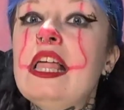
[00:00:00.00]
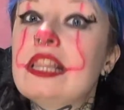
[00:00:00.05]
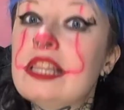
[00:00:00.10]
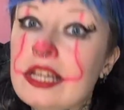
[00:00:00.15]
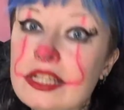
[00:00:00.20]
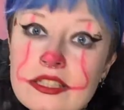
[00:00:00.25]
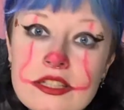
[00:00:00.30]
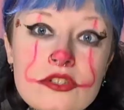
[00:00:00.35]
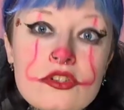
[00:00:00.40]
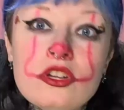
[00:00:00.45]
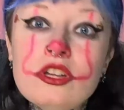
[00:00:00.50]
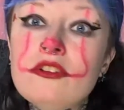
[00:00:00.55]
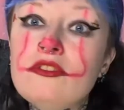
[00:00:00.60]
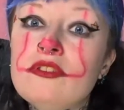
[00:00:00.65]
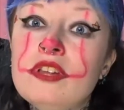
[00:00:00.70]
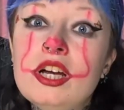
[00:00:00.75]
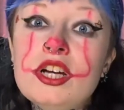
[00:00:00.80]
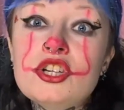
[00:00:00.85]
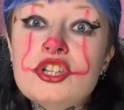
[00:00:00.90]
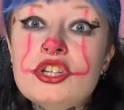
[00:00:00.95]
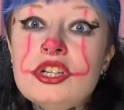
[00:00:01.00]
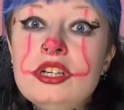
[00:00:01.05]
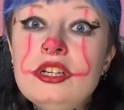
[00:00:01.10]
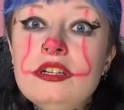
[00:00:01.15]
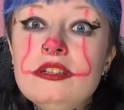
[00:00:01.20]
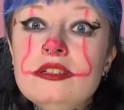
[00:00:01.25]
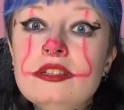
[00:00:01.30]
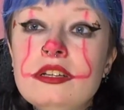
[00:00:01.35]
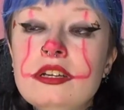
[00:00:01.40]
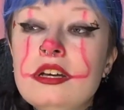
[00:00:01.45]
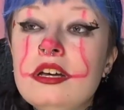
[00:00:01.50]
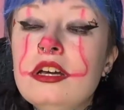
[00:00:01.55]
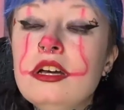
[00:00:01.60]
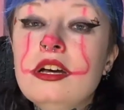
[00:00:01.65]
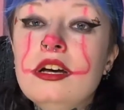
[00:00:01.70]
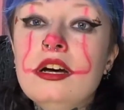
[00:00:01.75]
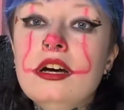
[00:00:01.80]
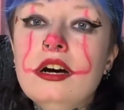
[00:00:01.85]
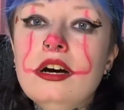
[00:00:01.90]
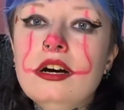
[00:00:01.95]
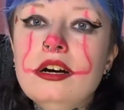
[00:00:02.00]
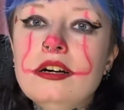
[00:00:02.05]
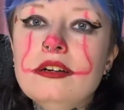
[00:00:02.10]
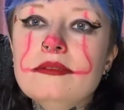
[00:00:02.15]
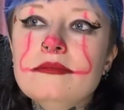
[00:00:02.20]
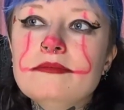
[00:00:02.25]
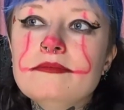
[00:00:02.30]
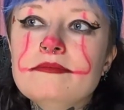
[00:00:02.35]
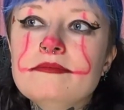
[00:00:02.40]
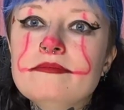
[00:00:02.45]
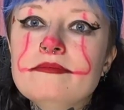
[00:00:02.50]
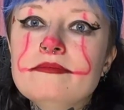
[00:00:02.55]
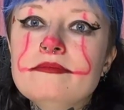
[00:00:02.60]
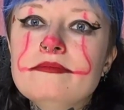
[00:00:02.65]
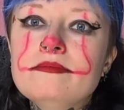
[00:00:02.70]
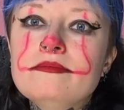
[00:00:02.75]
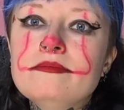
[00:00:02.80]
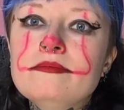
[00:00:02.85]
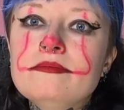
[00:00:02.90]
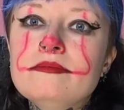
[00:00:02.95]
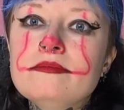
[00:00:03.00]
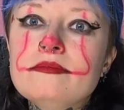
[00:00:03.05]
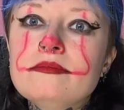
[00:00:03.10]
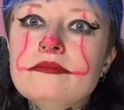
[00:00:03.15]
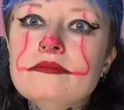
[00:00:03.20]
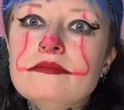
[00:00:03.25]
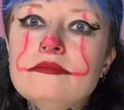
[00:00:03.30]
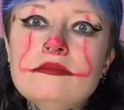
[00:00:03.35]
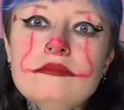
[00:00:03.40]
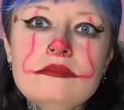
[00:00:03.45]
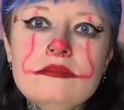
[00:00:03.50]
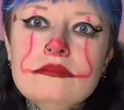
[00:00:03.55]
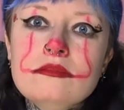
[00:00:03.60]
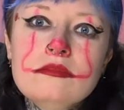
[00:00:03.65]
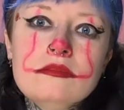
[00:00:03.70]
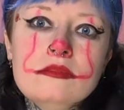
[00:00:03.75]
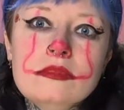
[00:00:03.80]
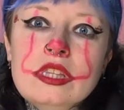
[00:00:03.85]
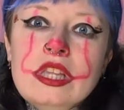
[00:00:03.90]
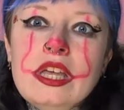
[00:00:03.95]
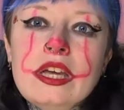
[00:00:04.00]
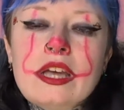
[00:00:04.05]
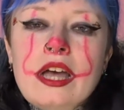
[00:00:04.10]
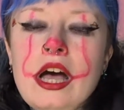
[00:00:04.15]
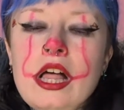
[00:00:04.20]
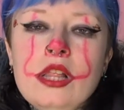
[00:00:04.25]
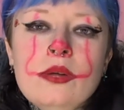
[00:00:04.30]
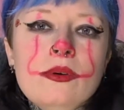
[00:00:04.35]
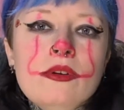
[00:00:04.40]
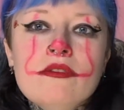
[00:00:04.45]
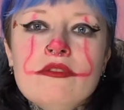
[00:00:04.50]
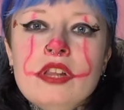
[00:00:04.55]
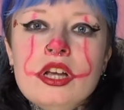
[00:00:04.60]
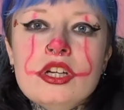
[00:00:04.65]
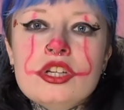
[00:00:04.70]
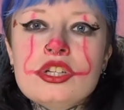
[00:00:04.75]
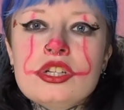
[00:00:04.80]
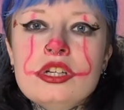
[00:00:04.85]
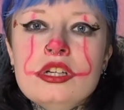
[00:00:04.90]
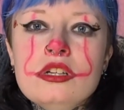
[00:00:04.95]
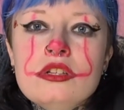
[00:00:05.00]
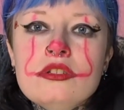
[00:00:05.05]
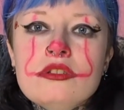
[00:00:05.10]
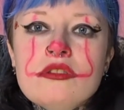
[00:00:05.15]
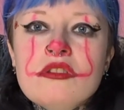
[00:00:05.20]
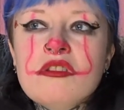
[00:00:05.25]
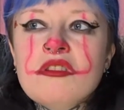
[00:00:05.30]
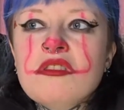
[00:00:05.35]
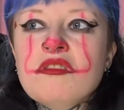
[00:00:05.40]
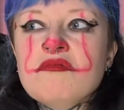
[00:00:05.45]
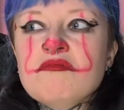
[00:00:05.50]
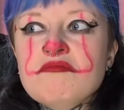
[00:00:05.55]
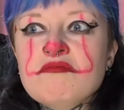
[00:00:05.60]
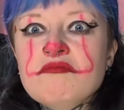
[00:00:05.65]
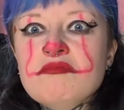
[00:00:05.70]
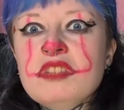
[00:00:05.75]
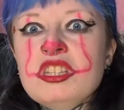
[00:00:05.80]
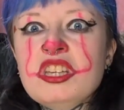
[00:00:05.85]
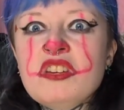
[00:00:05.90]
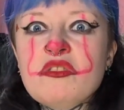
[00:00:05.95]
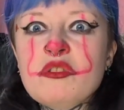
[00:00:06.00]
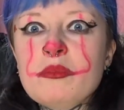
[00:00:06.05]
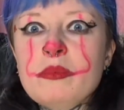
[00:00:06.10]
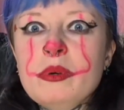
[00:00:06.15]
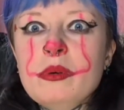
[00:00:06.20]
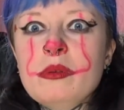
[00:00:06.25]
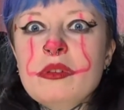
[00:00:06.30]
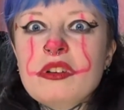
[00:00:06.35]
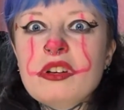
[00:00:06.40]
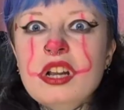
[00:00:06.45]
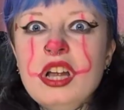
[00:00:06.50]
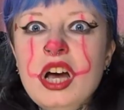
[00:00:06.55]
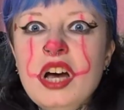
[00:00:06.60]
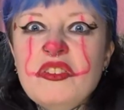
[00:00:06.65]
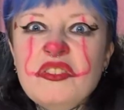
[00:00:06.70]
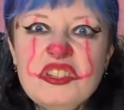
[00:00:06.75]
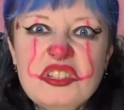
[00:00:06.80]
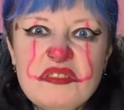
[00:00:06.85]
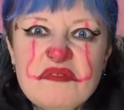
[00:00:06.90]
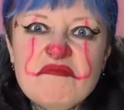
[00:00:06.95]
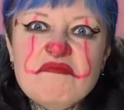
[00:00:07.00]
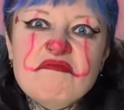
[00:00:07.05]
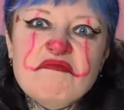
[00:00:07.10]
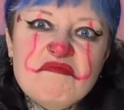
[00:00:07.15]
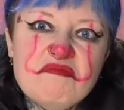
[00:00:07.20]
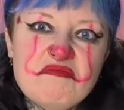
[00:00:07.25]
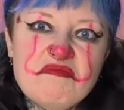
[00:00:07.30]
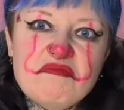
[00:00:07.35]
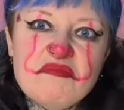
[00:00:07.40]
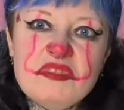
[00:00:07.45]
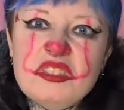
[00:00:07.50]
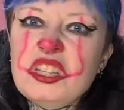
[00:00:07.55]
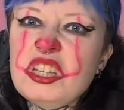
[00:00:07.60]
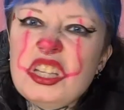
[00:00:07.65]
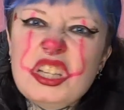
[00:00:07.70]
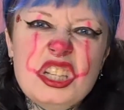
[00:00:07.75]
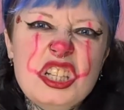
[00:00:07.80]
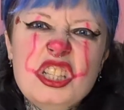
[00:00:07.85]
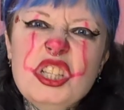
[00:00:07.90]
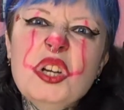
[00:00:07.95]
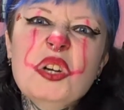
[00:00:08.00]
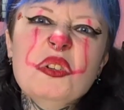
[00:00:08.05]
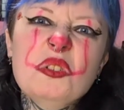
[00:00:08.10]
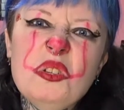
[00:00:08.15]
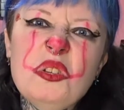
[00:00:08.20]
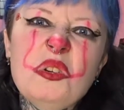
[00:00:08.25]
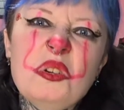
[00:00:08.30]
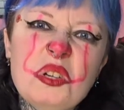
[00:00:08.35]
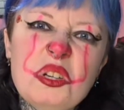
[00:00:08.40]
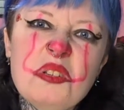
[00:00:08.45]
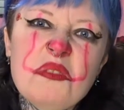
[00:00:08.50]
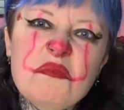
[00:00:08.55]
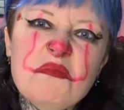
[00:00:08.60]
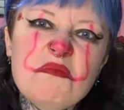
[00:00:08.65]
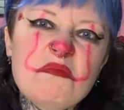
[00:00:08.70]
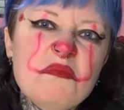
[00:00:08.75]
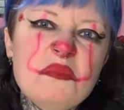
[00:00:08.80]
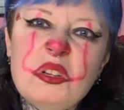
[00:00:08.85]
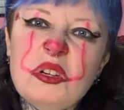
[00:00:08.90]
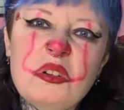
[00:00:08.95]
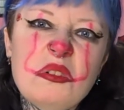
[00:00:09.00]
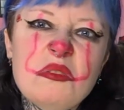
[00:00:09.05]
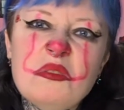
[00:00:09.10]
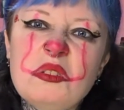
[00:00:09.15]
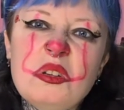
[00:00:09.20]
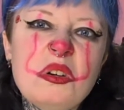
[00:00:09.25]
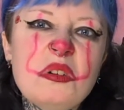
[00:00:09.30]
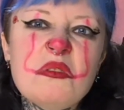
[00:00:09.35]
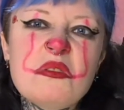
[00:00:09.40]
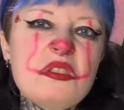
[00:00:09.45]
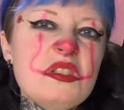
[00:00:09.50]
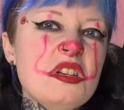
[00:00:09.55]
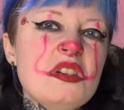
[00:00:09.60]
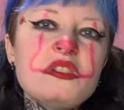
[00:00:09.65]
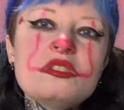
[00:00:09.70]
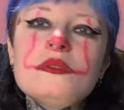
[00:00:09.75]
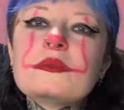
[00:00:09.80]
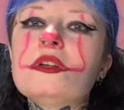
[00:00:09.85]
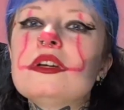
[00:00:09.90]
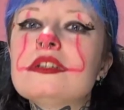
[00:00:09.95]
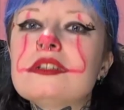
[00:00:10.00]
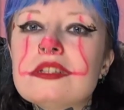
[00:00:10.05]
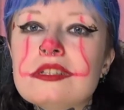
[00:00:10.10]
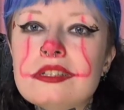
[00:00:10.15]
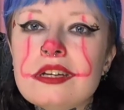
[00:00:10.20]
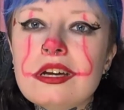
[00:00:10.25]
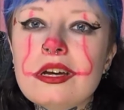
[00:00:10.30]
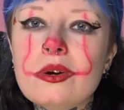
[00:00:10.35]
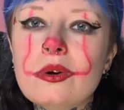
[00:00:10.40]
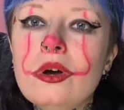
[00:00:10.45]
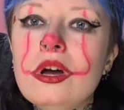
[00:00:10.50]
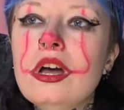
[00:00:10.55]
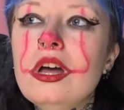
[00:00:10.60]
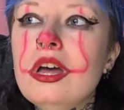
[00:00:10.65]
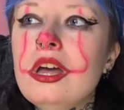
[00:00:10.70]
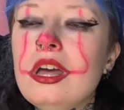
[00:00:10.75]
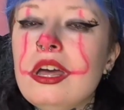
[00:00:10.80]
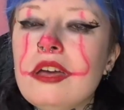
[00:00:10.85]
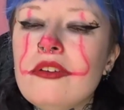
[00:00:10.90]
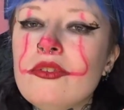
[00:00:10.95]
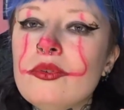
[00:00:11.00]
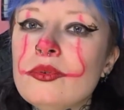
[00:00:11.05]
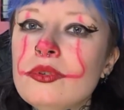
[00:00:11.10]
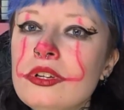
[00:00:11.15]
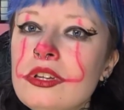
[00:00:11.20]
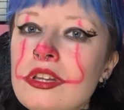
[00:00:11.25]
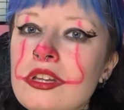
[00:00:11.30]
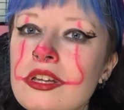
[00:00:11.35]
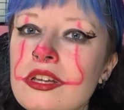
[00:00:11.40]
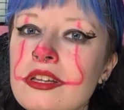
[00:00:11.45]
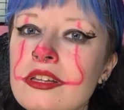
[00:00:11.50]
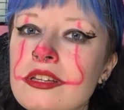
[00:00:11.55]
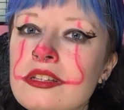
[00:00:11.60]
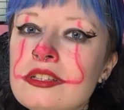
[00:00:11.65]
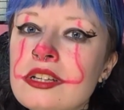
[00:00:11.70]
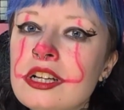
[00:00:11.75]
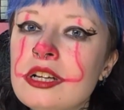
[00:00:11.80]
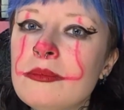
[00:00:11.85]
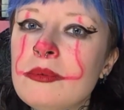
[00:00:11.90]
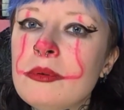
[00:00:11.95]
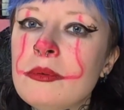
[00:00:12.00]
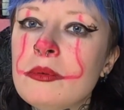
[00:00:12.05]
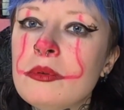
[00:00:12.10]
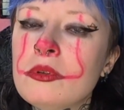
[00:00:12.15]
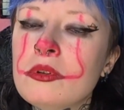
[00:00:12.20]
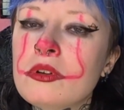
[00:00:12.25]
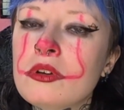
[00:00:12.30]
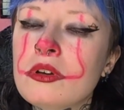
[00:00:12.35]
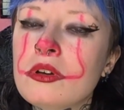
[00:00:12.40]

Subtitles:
Unless it's on a flash sheet, like a Halloween flash sheet, so several people are gonna have it. Don't do it. Don't steal someone else's tattoo. If you want to look at these kind of people who